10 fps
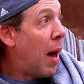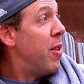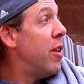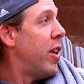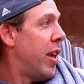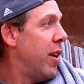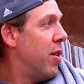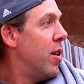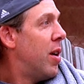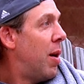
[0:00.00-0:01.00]
I'm dizzy.
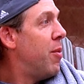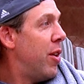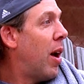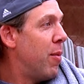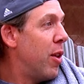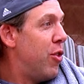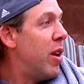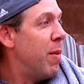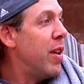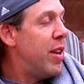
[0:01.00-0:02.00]
I'm,
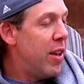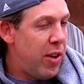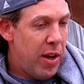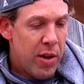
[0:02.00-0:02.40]
legitimately dizzy.